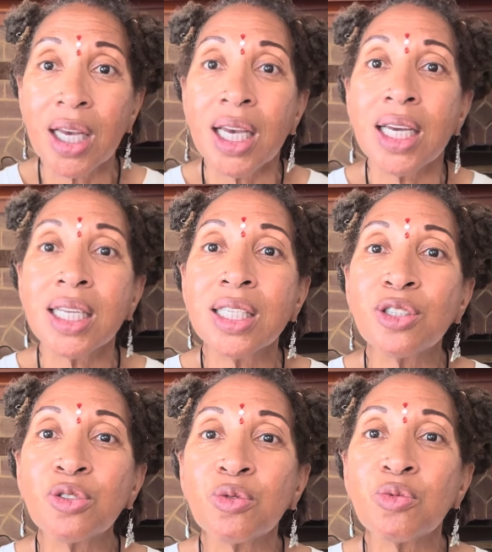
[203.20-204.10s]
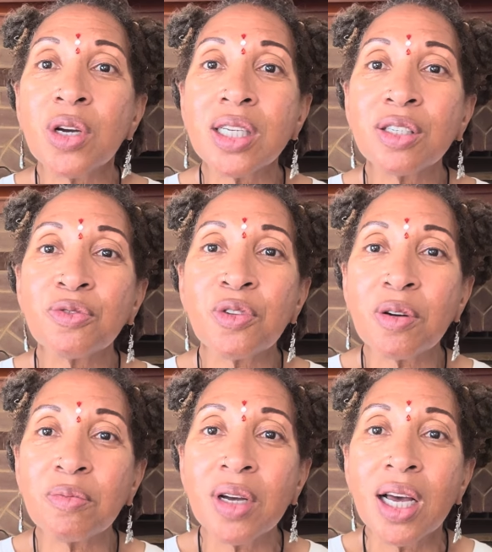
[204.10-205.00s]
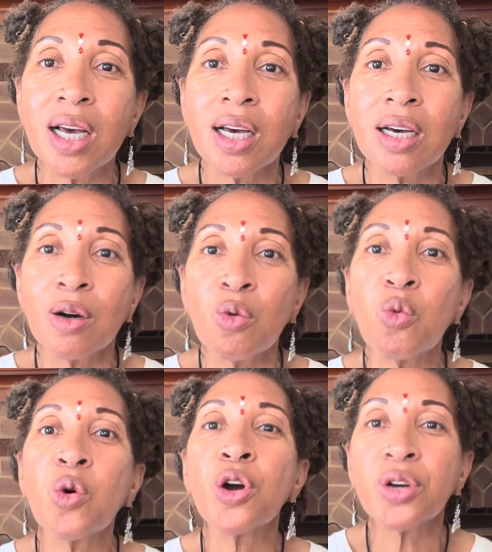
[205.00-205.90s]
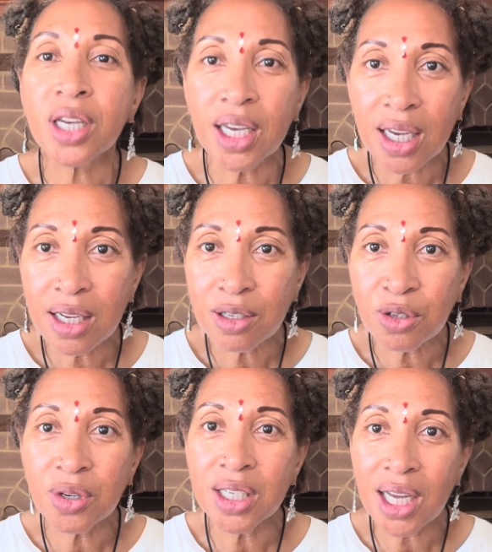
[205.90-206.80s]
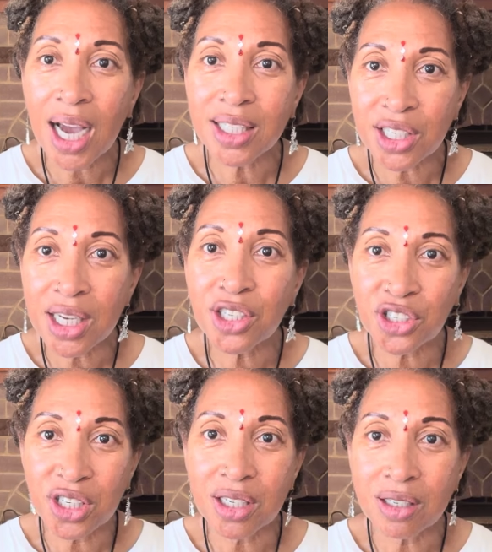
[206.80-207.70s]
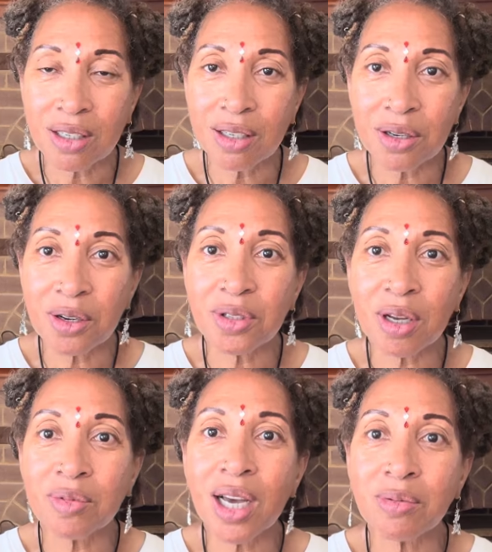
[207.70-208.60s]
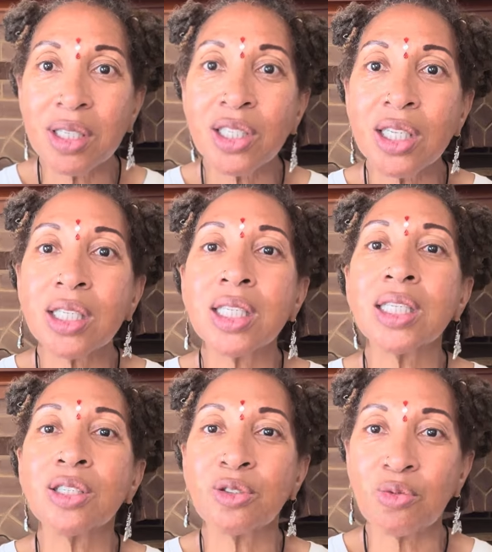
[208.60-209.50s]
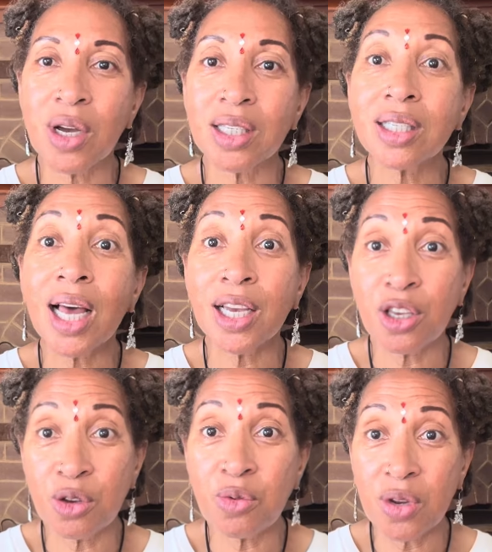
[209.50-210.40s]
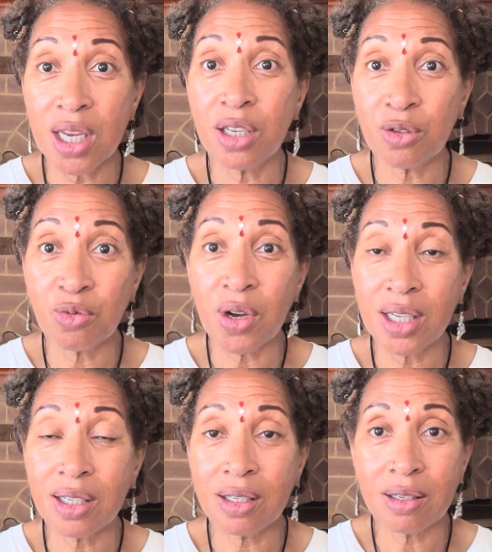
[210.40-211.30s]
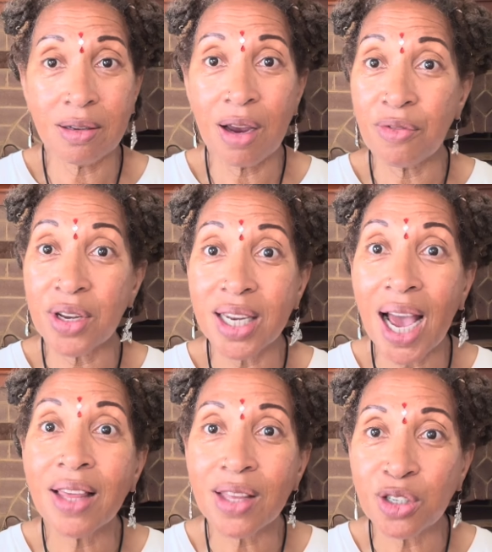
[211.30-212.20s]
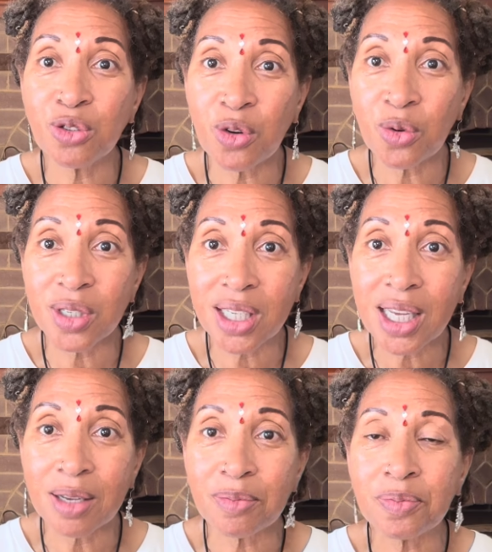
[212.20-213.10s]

It needs to rest from working, doing digestion. Sometimes it just needs to rest like you need to rest every night that you go to sleep.